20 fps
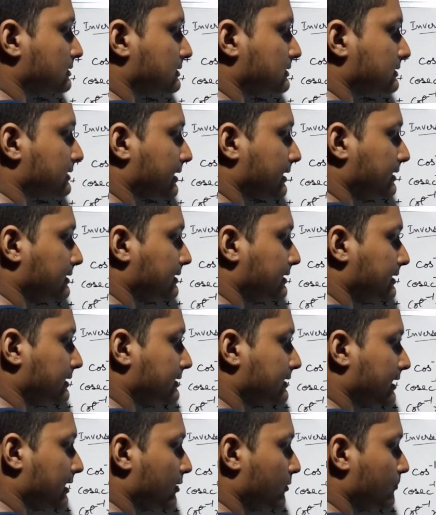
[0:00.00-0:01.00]
Sine
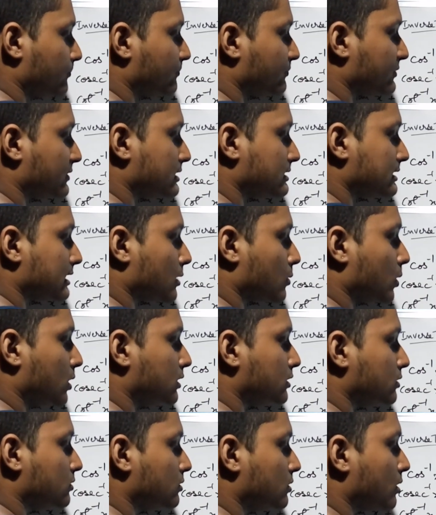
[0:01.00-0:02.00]
theta is
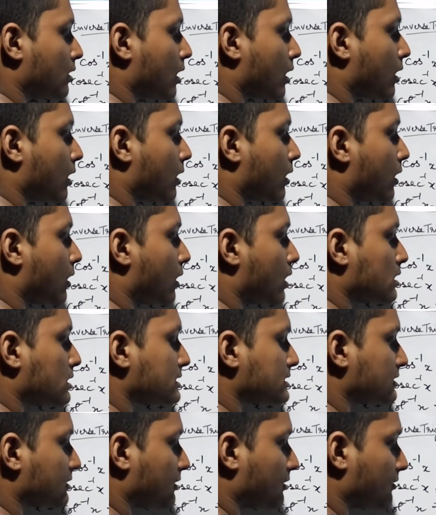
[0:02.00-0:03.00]
equal to
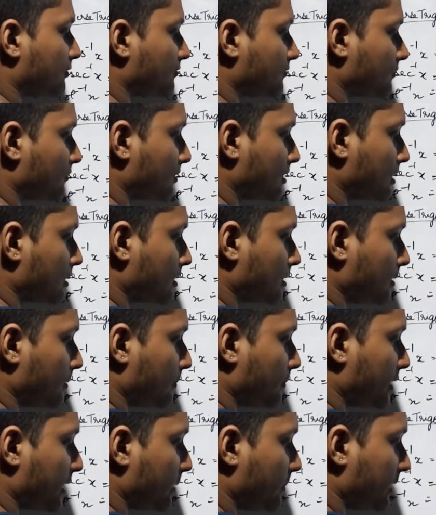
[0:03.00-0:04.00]
cos of
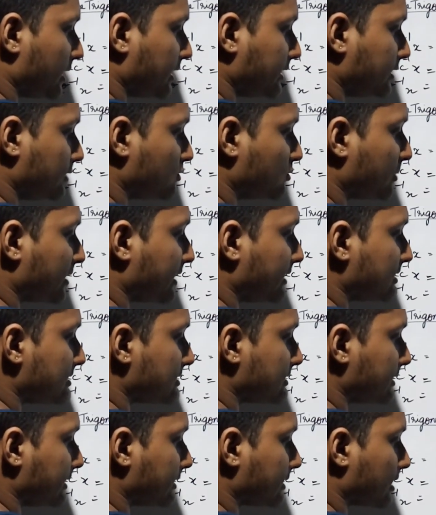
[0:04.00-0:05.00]
pi by 2
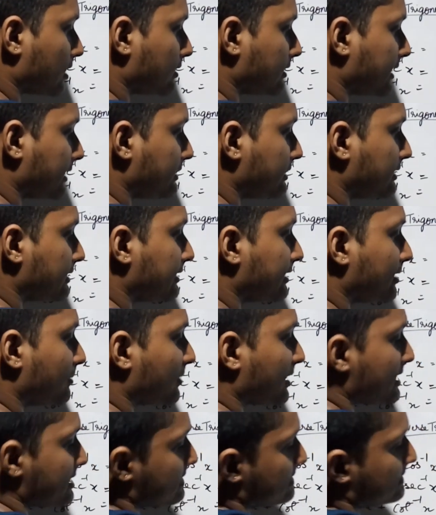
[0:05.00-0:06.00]
minus theta, 90
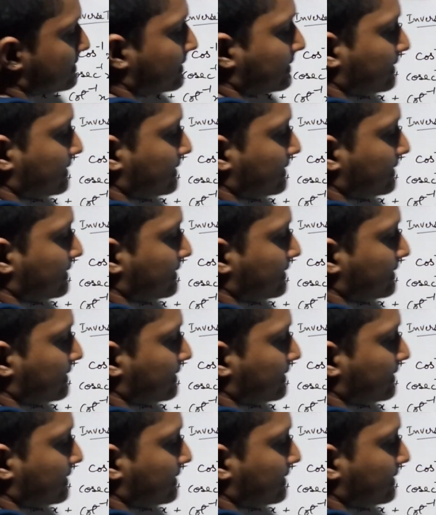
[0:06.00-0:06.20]
degree minus